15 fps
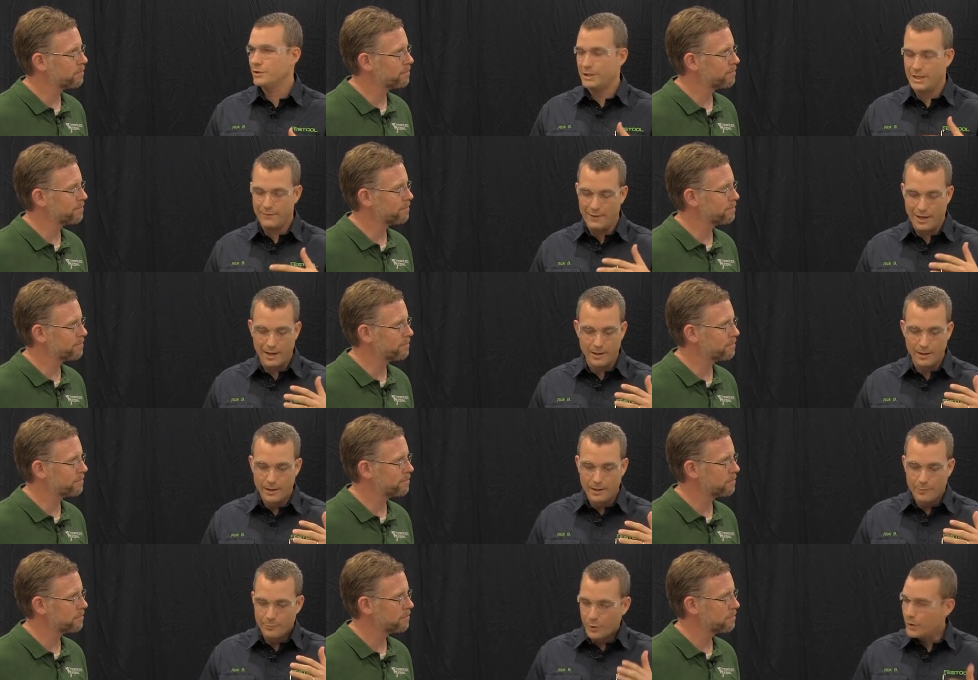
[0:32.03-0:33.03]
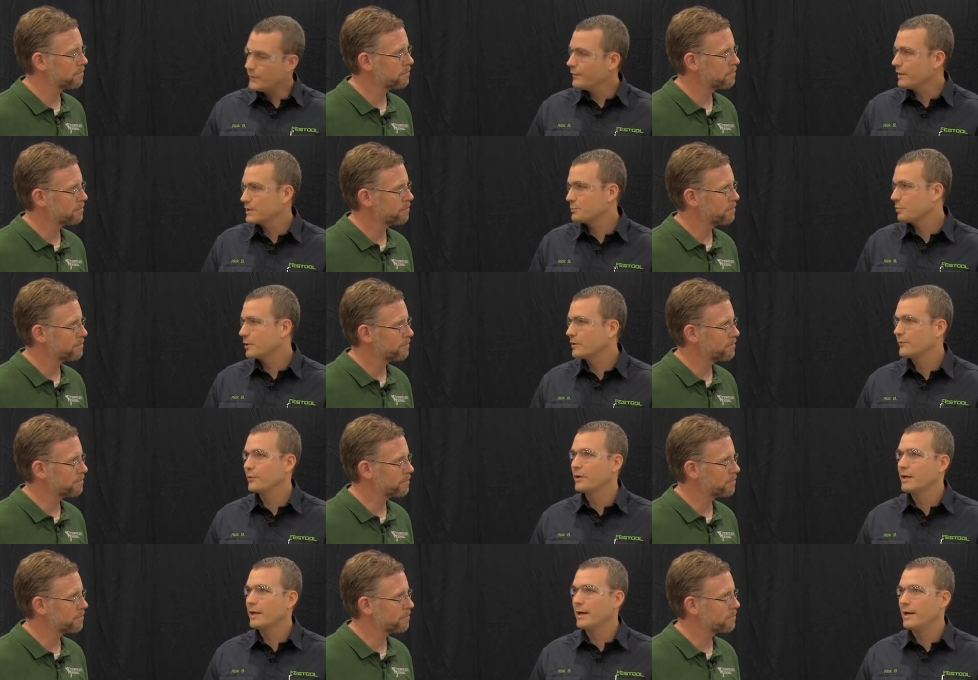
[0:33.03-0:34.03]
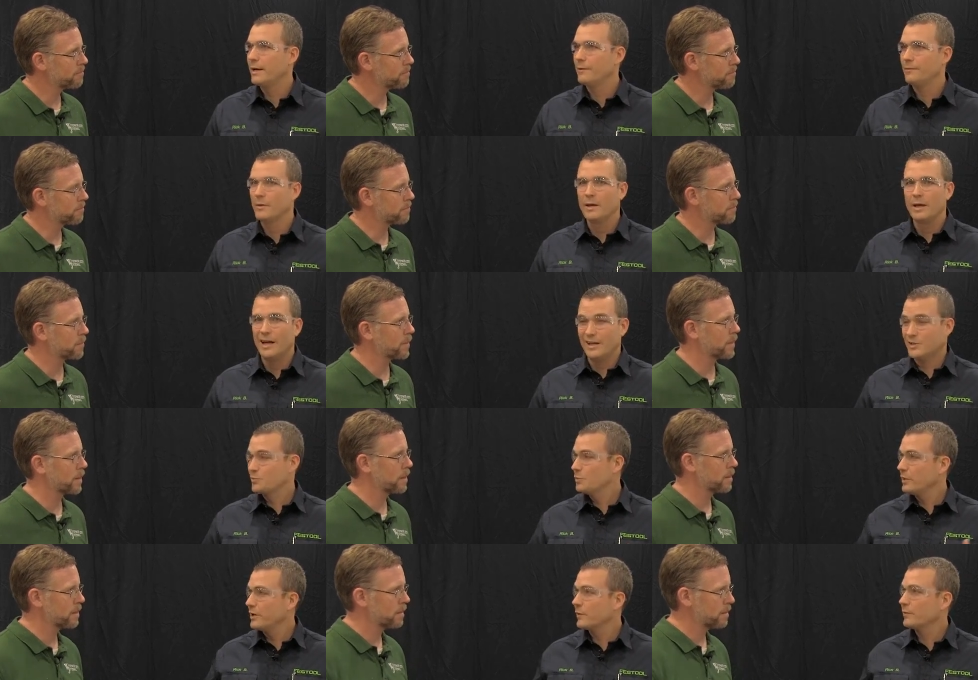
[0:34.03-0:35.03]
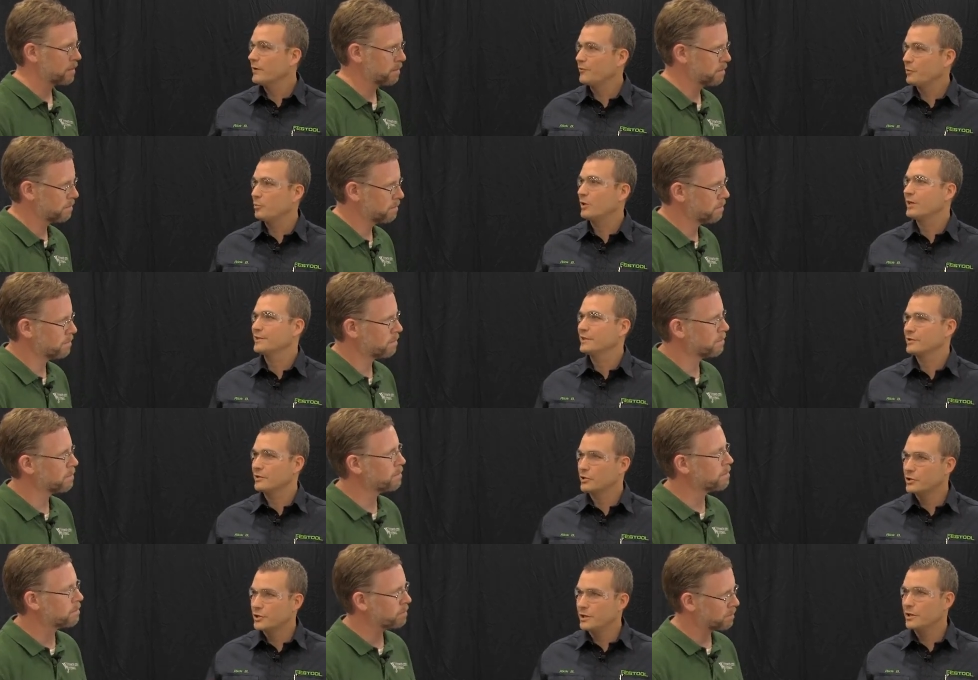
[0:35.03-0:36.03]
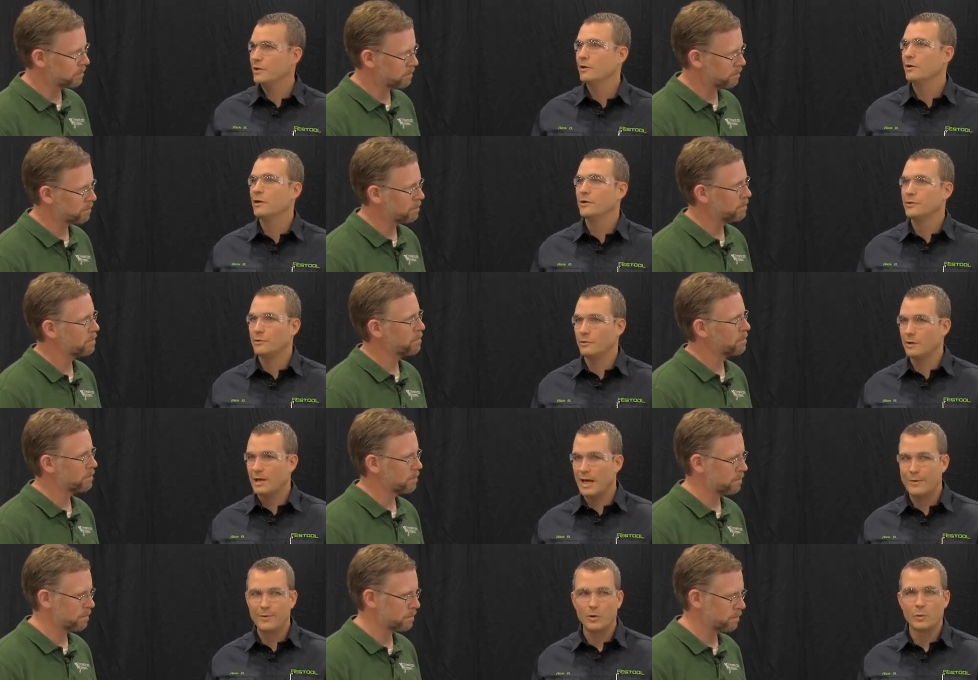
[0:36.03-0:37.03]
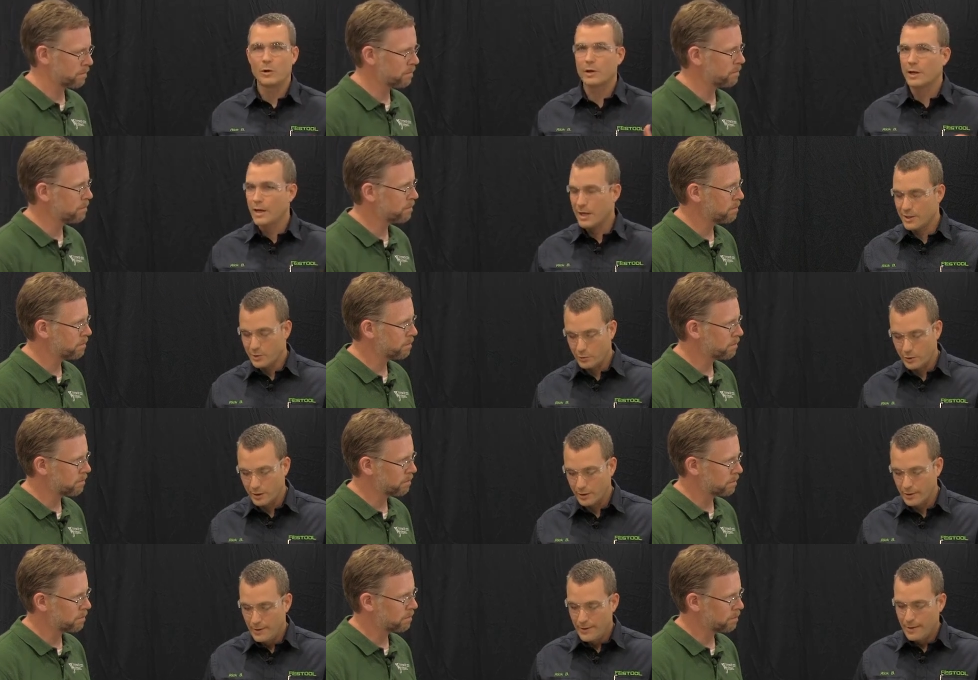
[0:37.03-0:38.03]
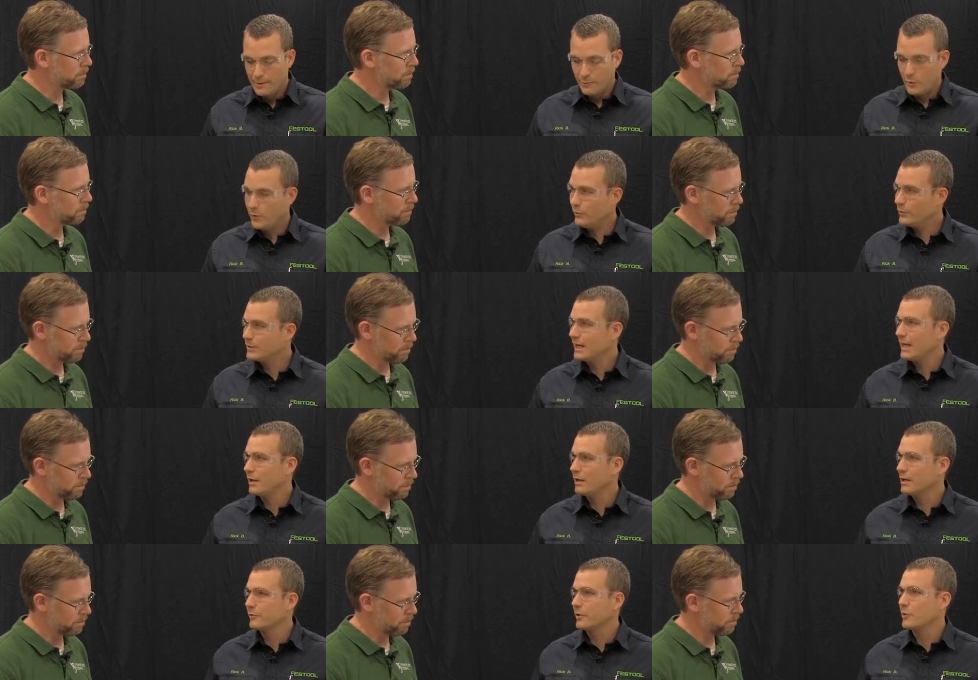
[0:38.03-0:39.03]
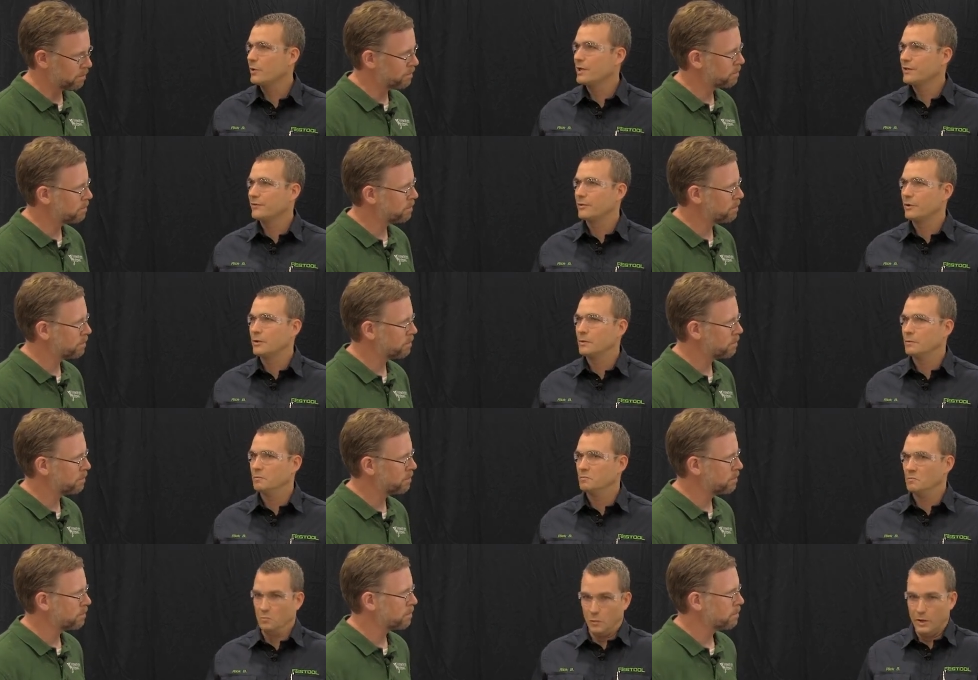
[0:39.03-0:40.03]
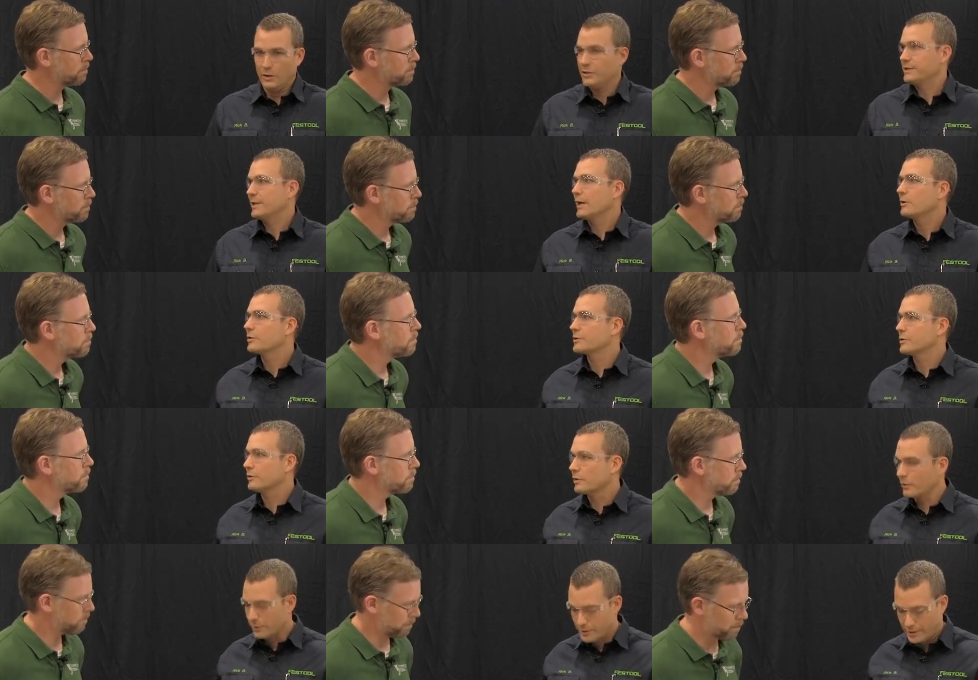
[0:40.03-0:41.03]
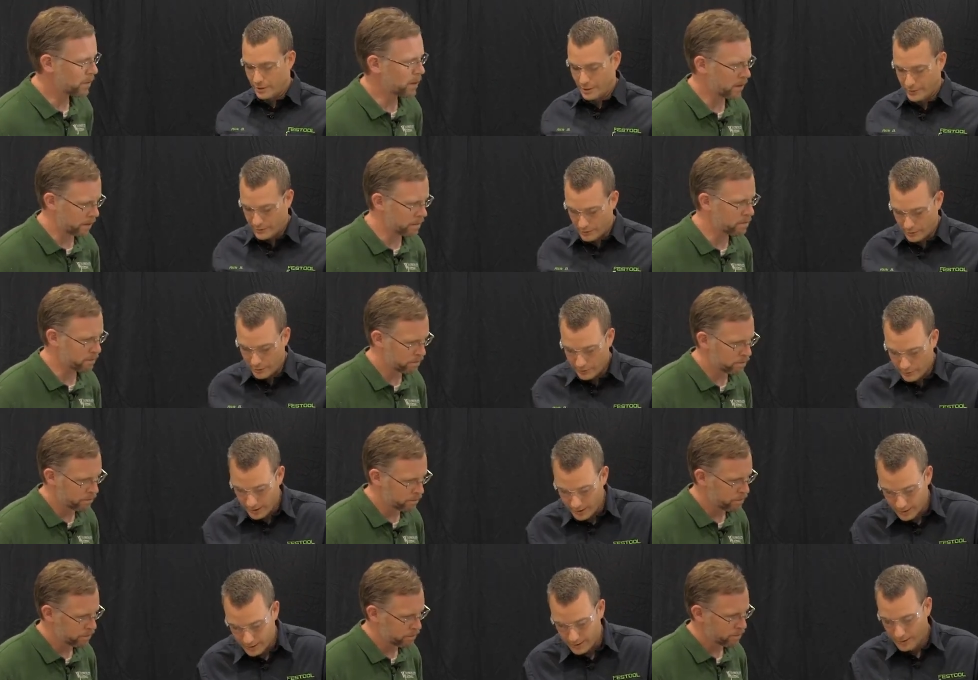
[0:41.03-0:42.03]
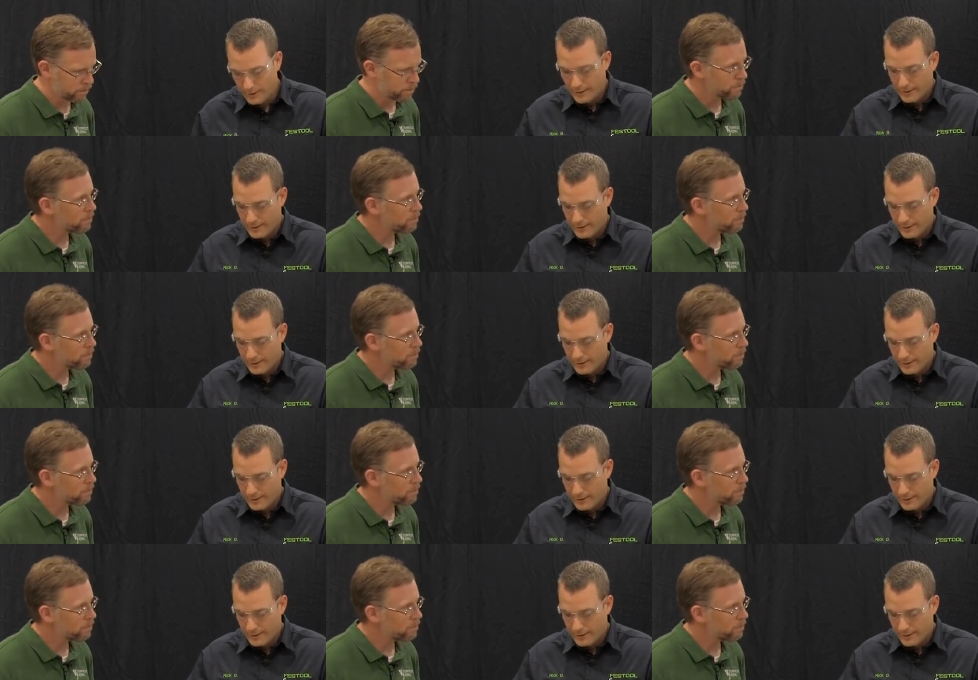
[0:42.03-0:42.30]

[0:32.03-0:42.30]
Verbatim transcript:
Speaker 1: You achieve that perfect splinter-free cut, and that's really great for processing sheet goods, doing cabinet work, casework. But we also had a lot of requests for, well, a standard circular saw, so here it is.